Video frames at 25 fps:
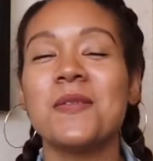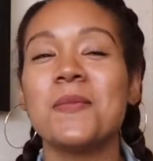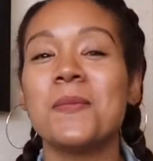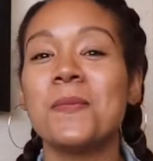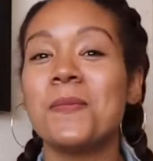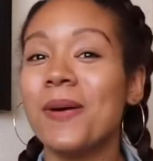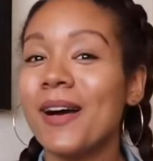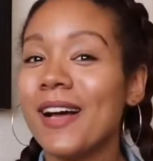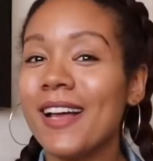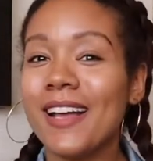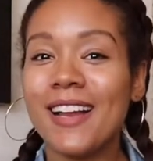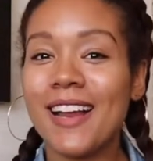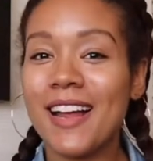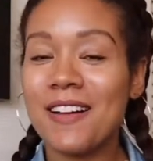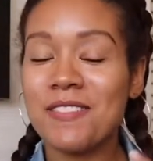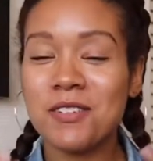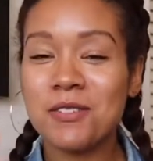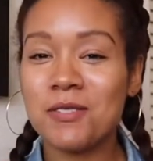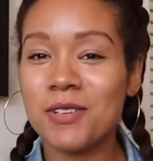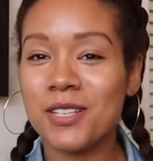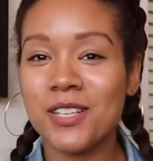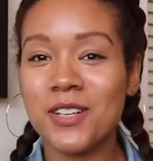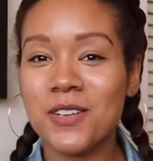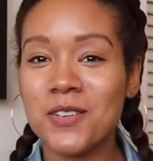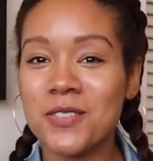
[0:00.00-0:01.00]
But
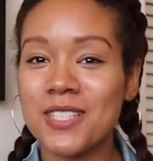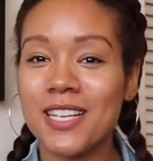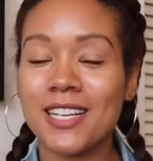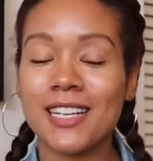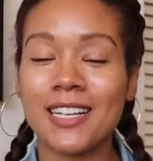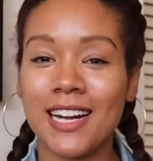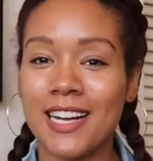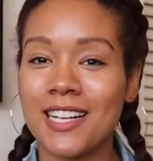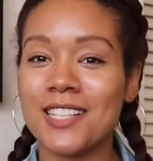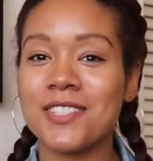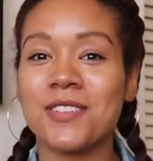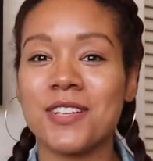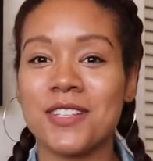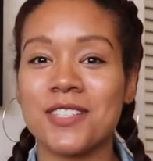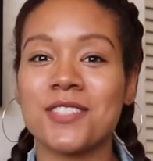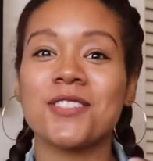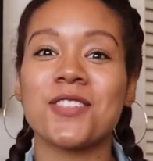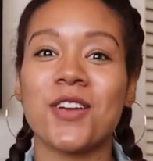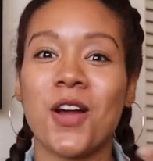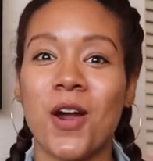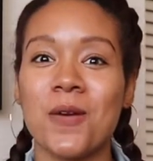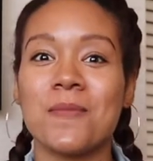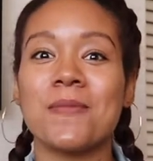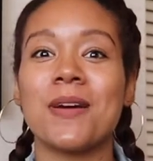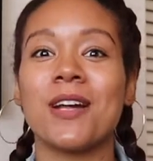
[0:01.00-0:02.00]
everyone knows that guys' razors
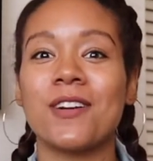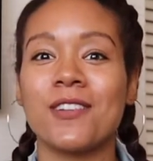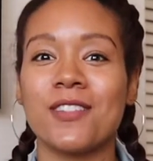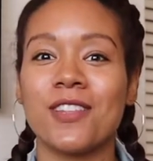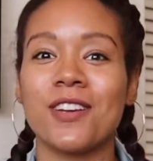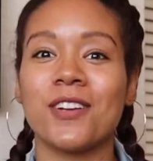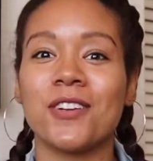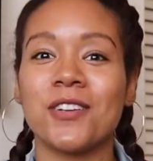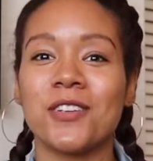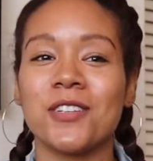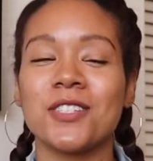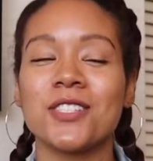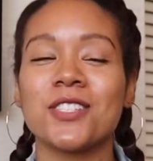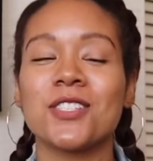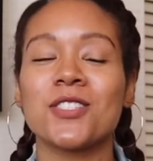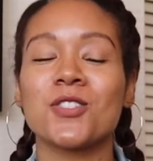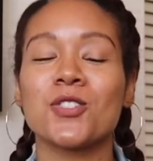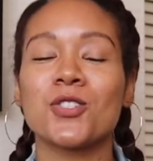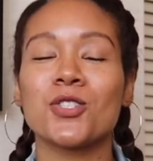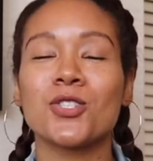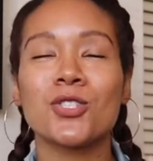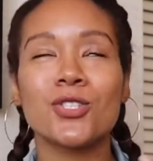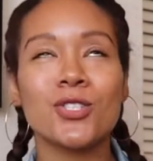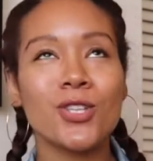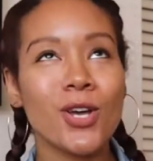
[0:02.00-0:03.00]
are better than girls.
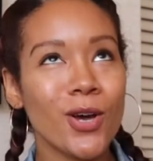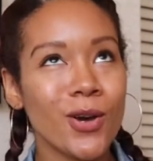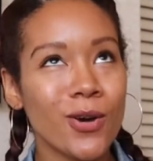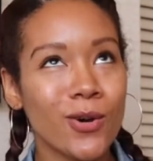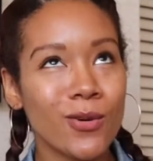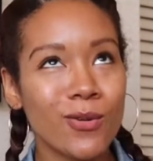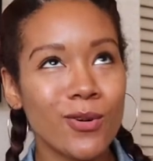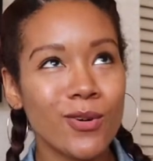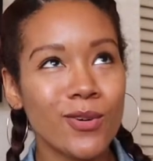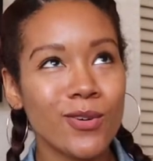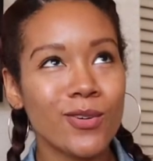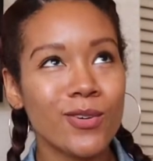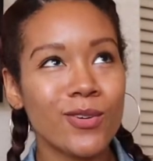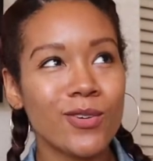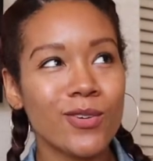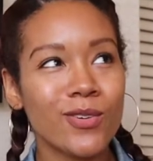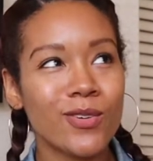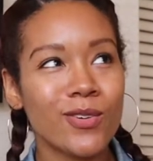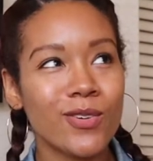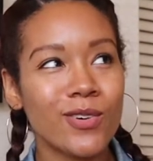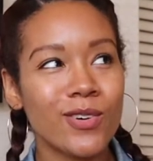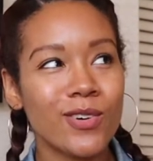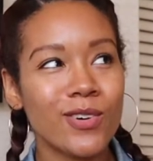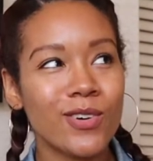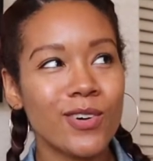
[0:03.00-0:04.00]
So
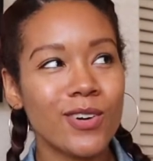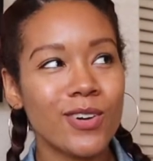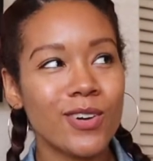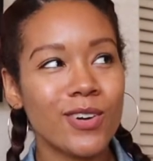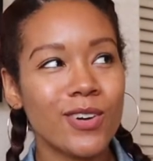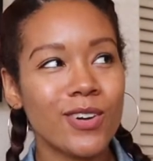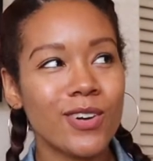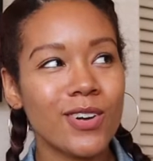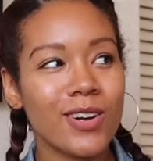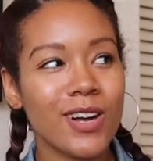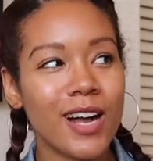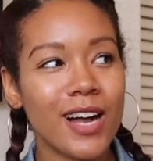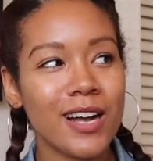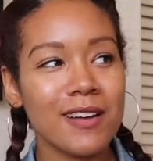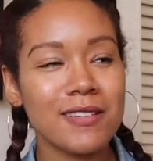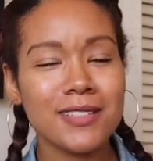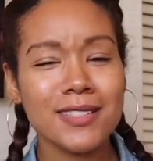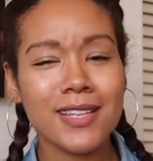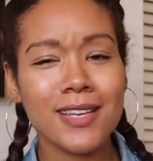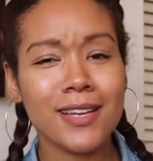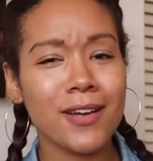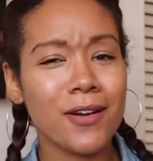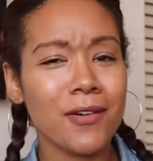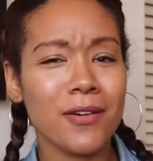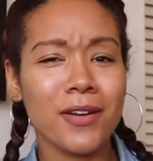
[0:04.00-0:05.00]
I was
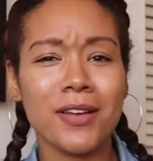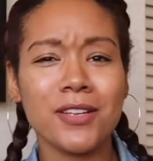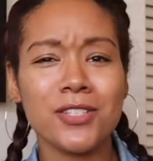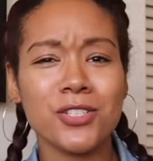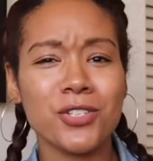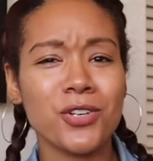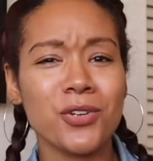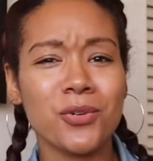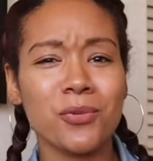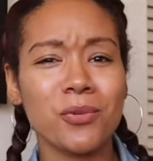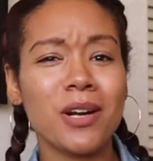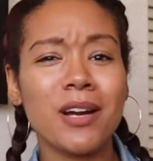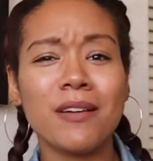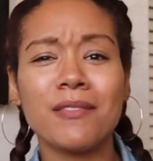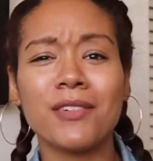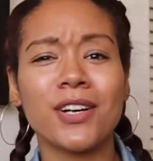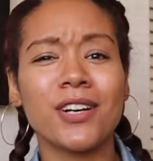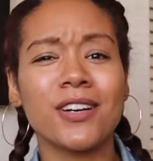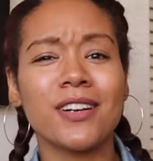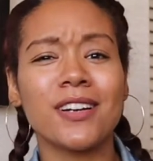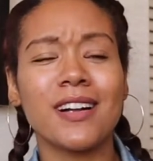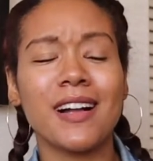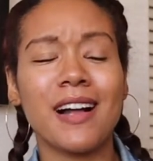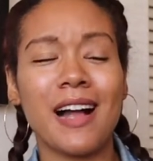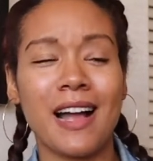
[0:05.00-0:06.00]
like, okay, sure,
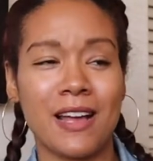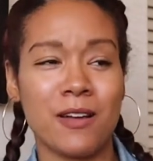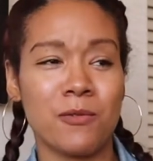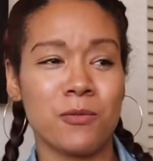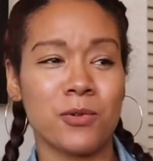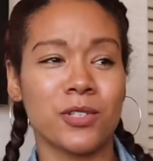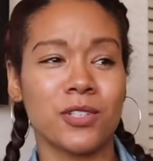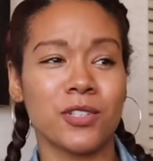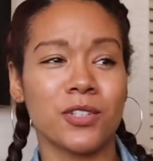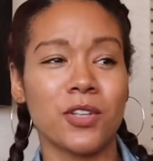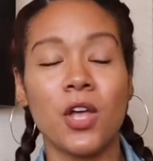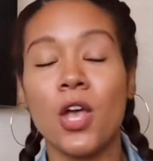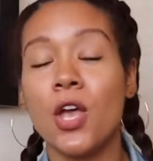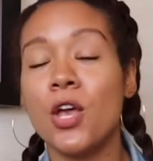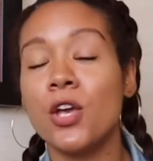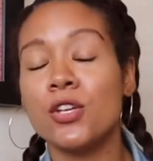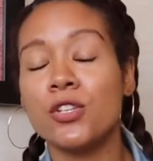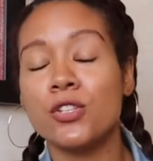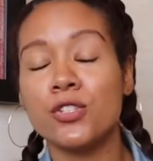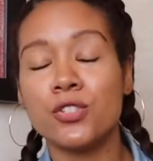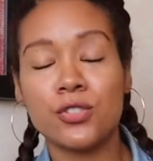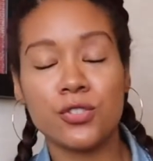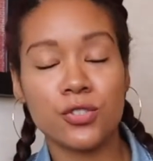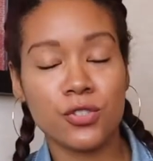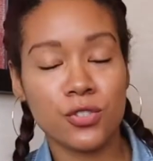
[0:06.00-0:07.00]
whatever. I will
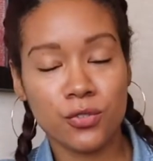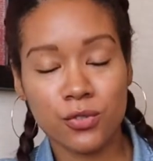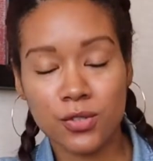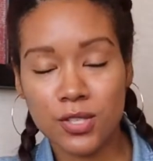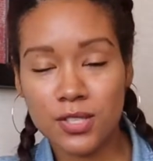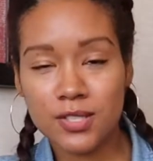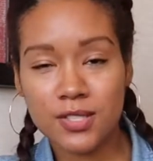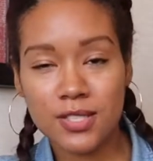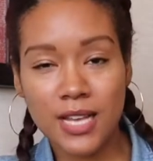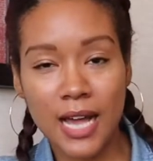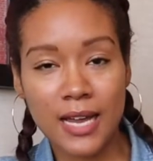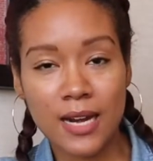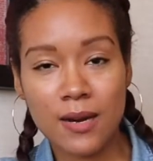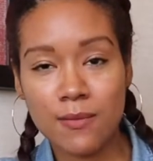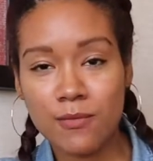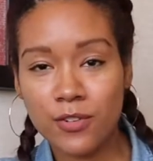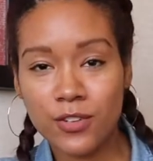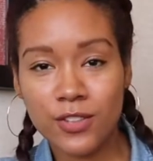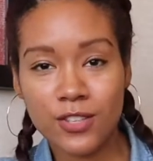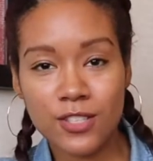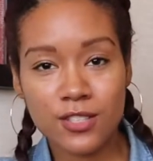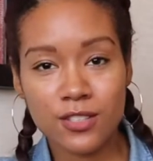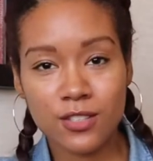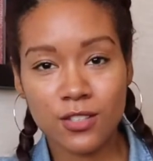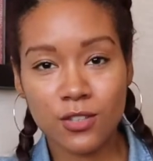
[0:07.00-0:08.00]
do this sign up for
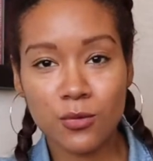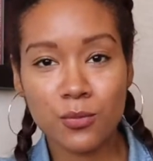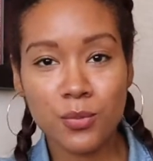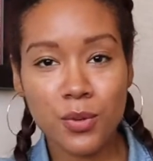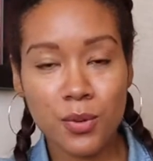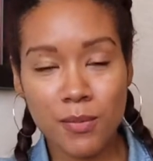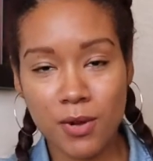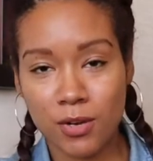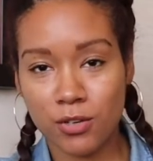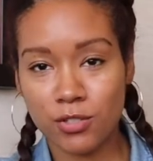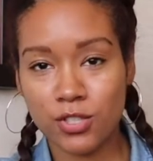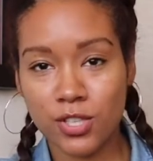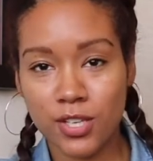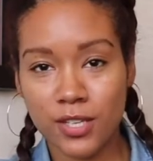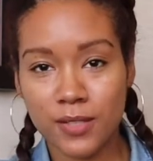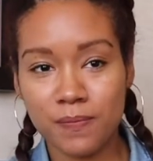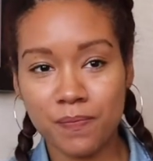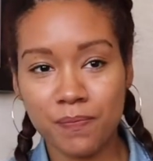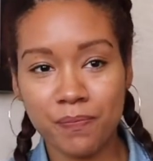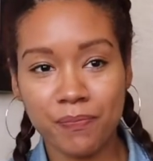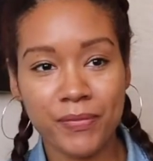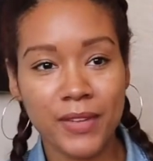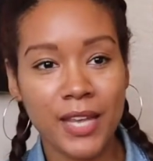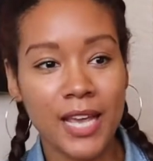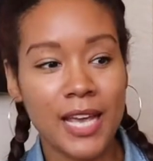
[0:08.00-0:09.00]
this little
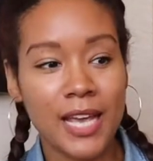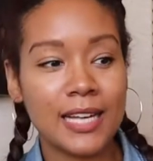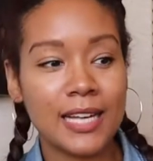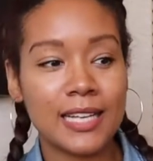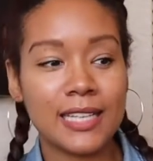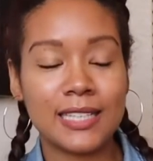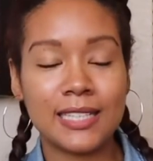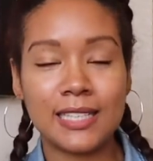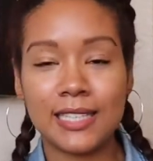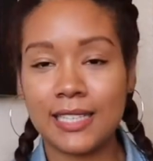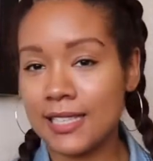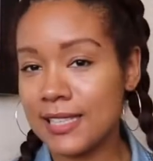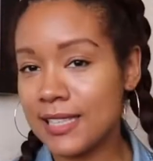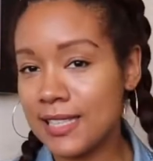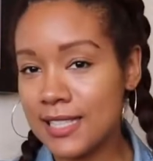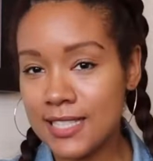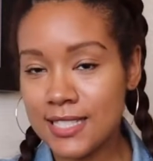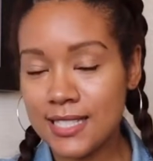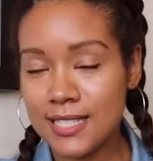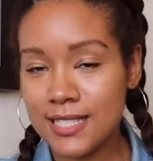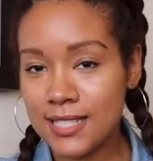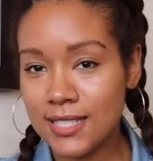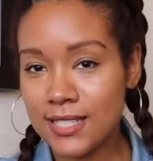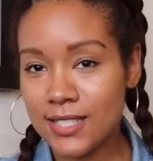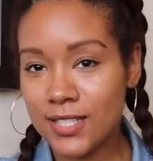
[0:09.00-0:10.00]
promotion, get
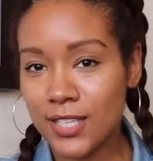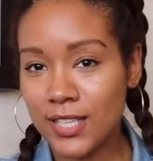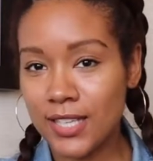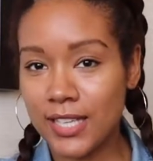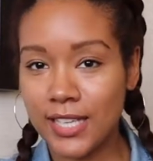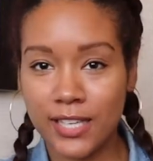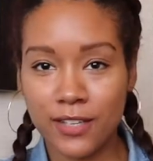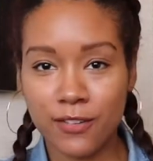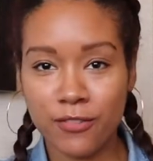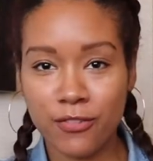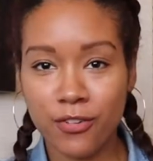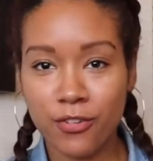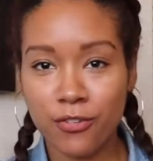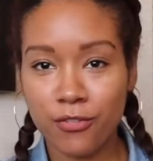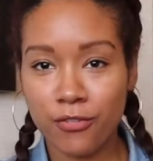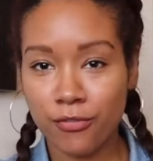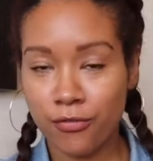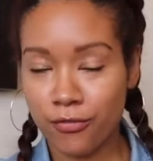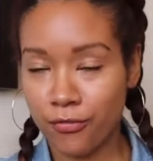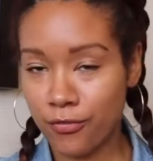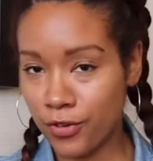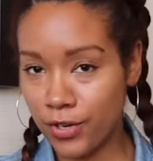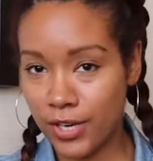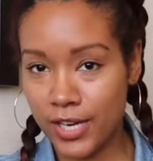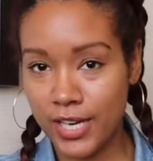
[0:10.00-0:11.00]
this kit for
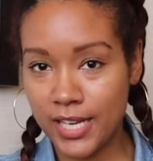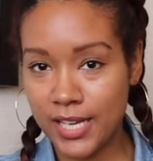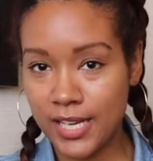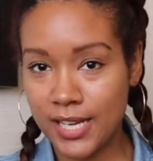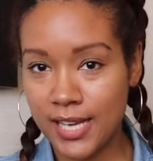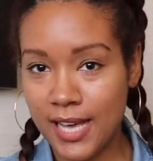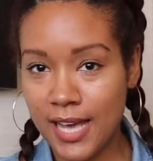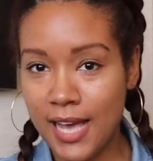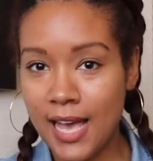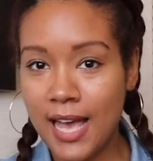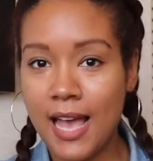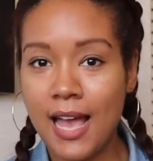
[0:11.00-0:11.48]
free.